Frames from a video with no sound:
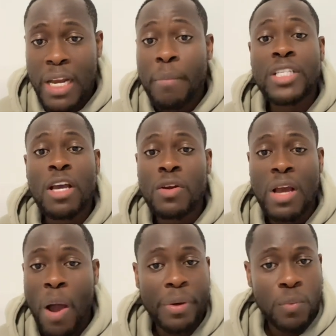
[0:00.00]
Let me tell you
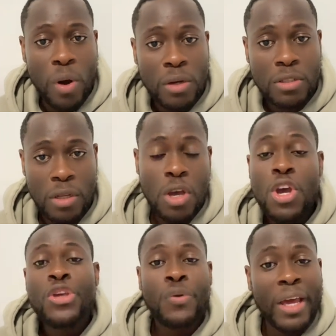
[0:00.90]
how it works.
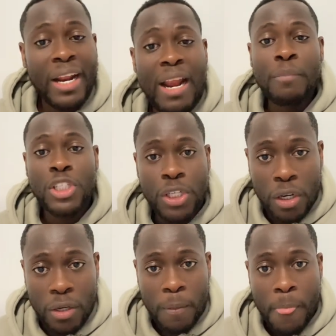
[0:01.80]
You get an
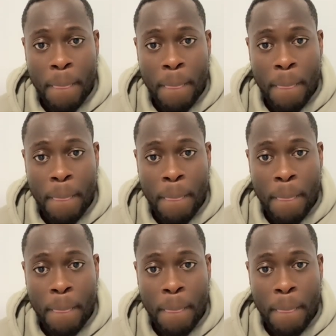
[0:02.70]
admission,